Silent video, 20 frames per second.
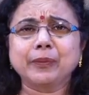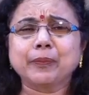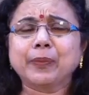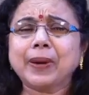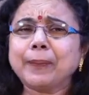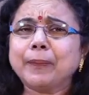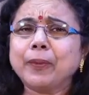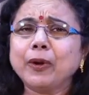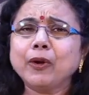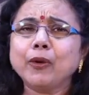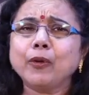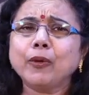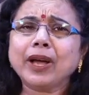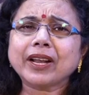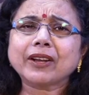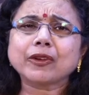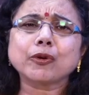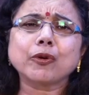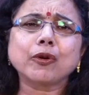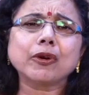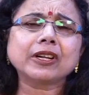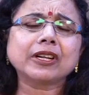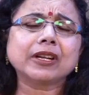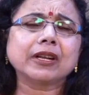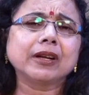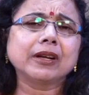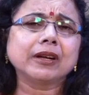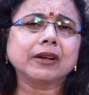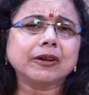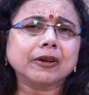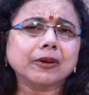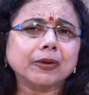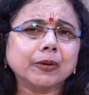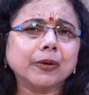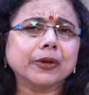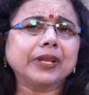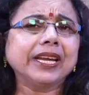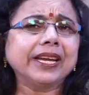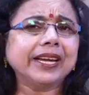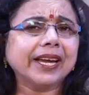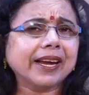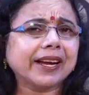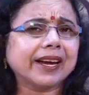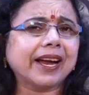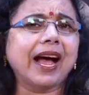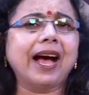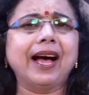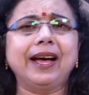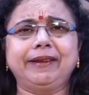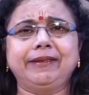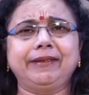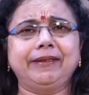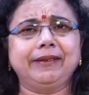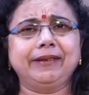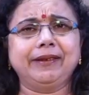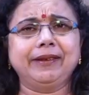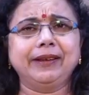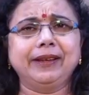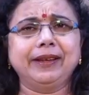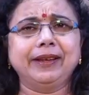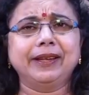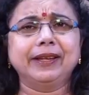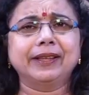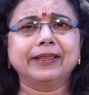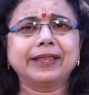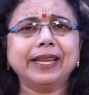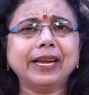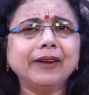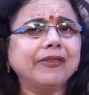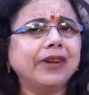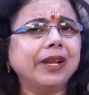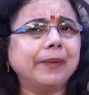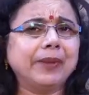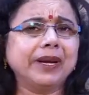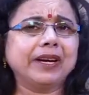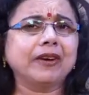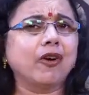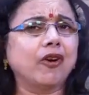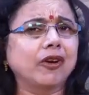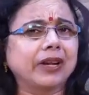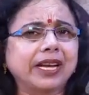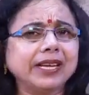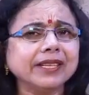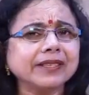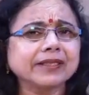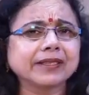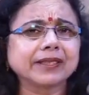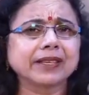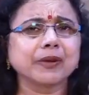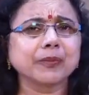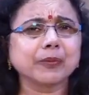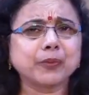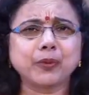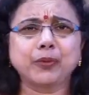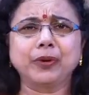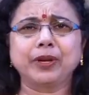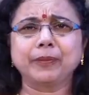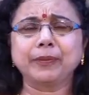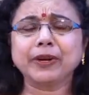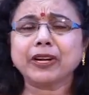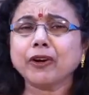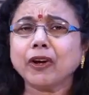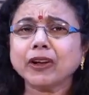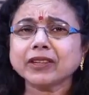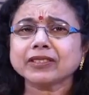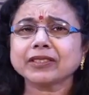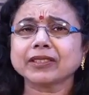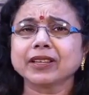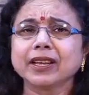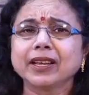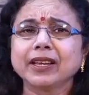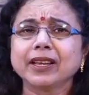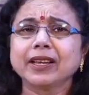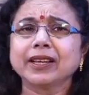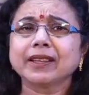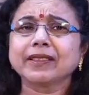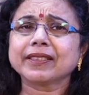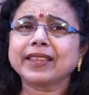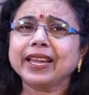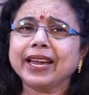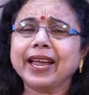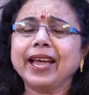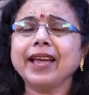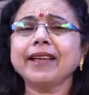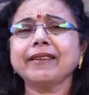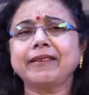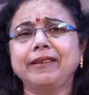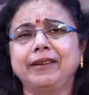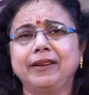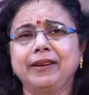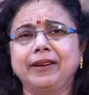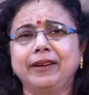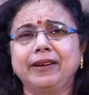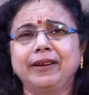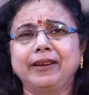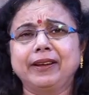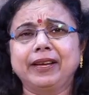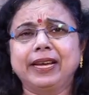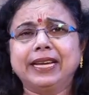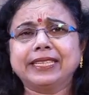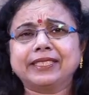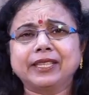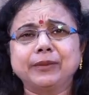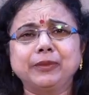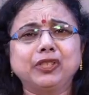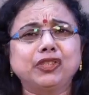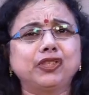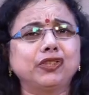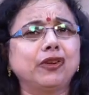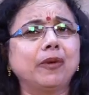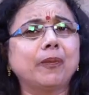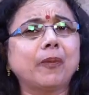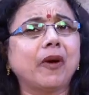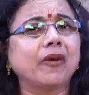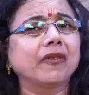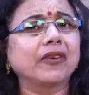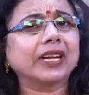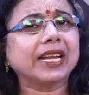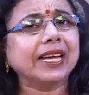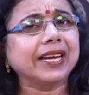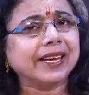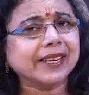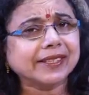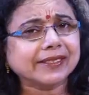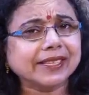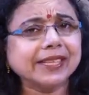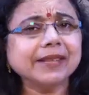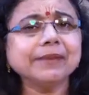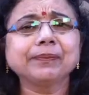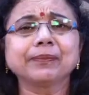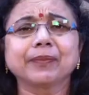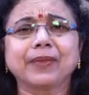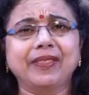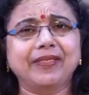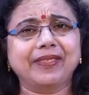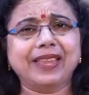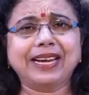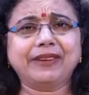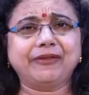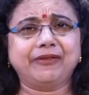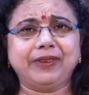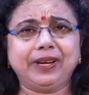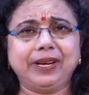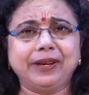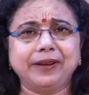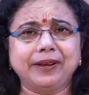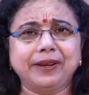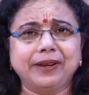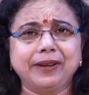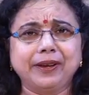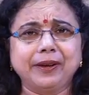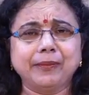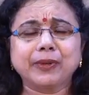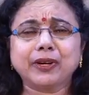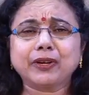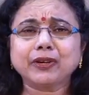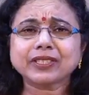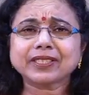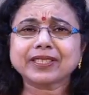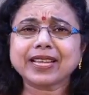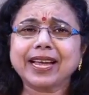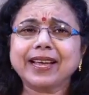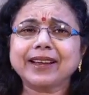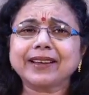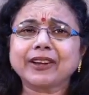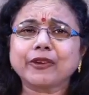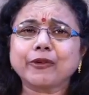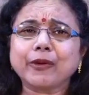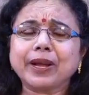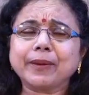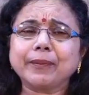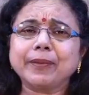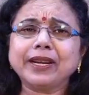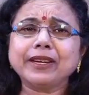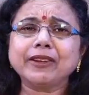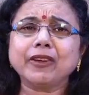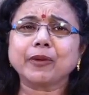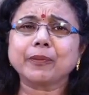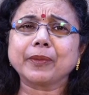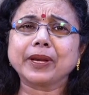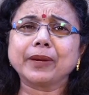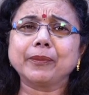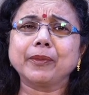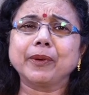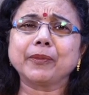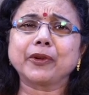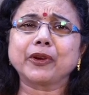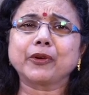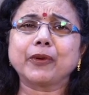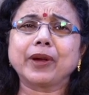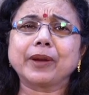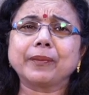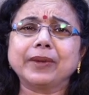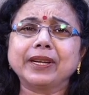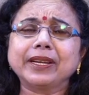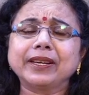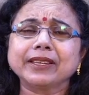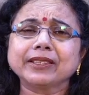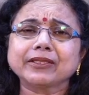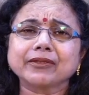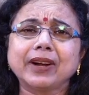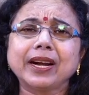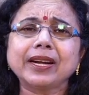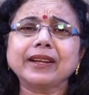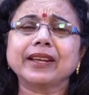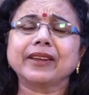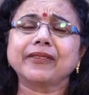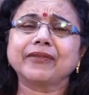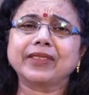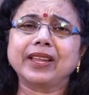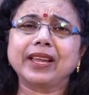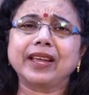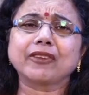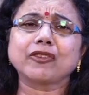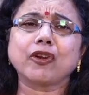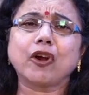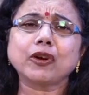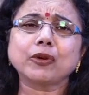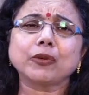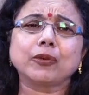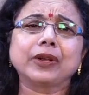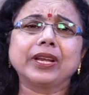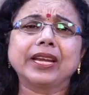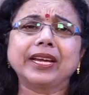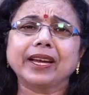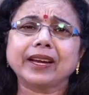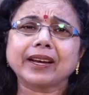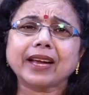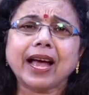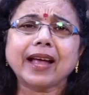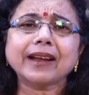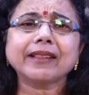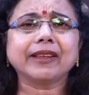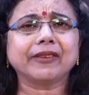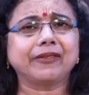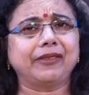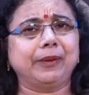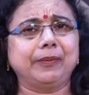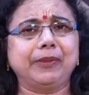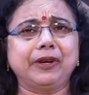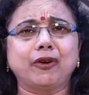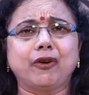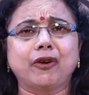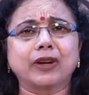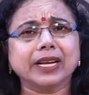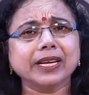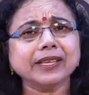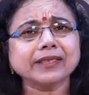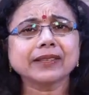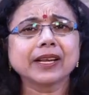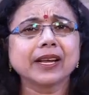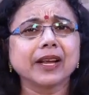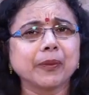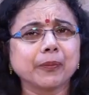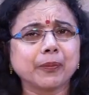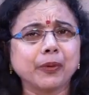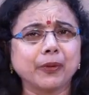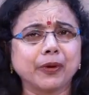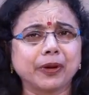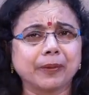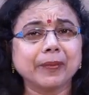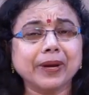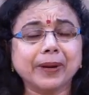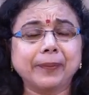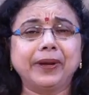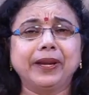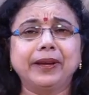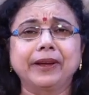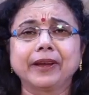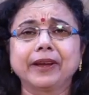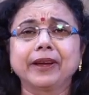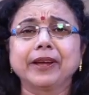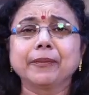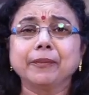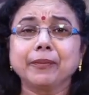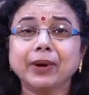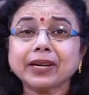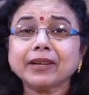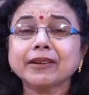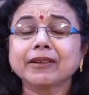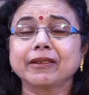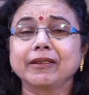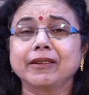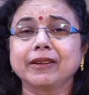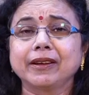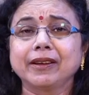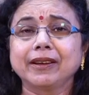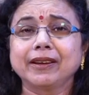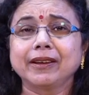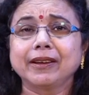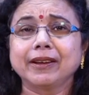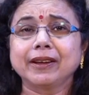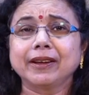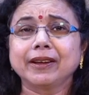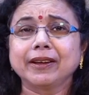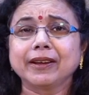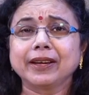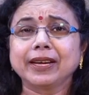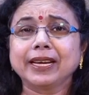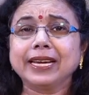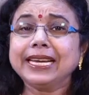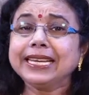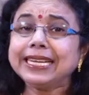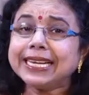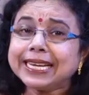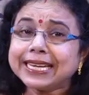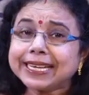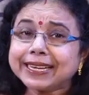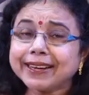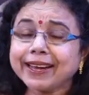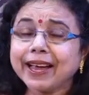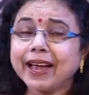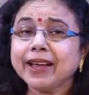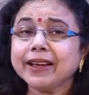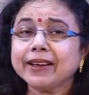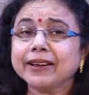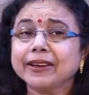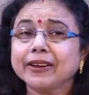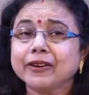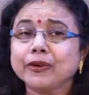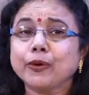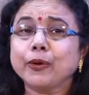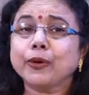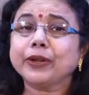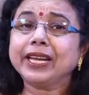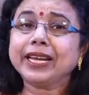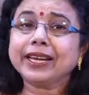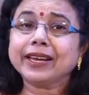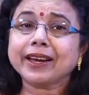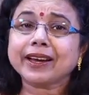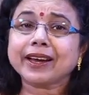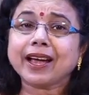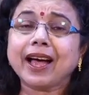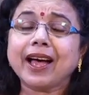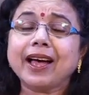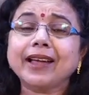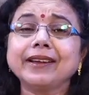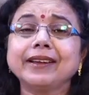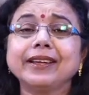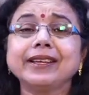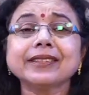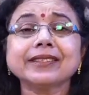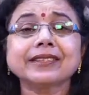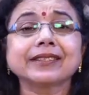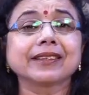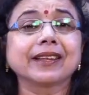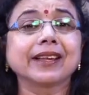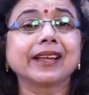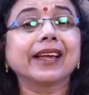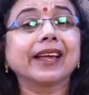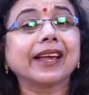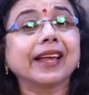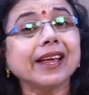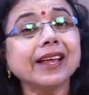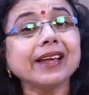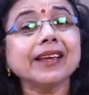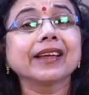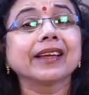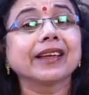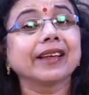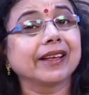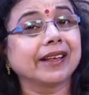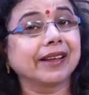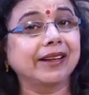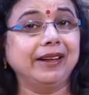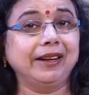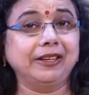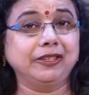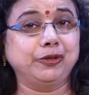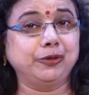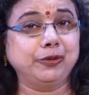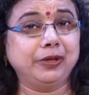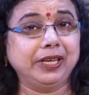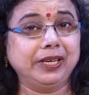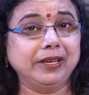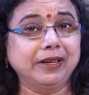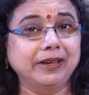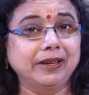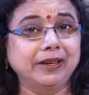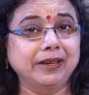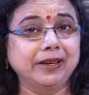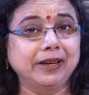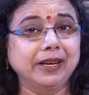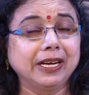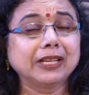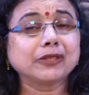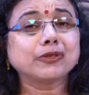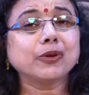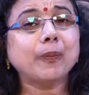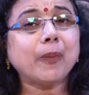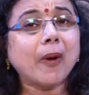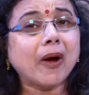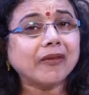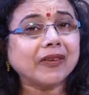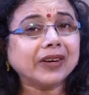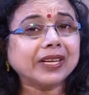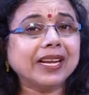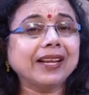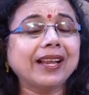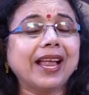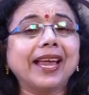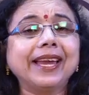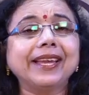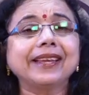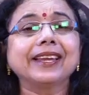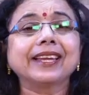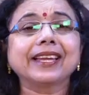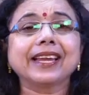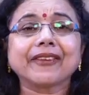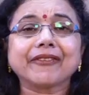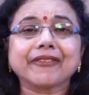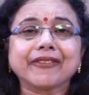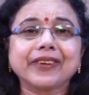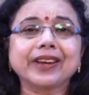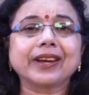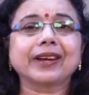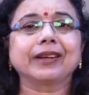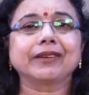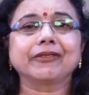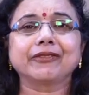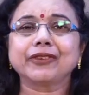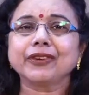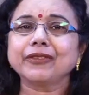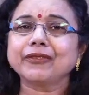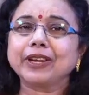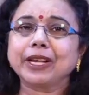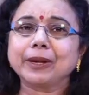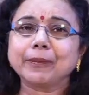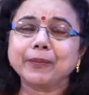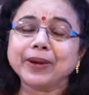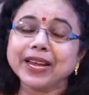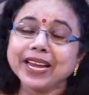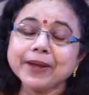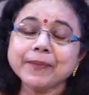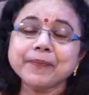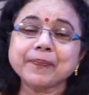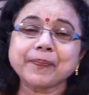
people who are not owning a car, they will be called as poor because their estimation of poverty is in that way. Because their requirement or minimum requirement is what? If they are not owning a car, they will be called as poor, maybe. But in India, owning a car is a luxury. So poverty line in every country will be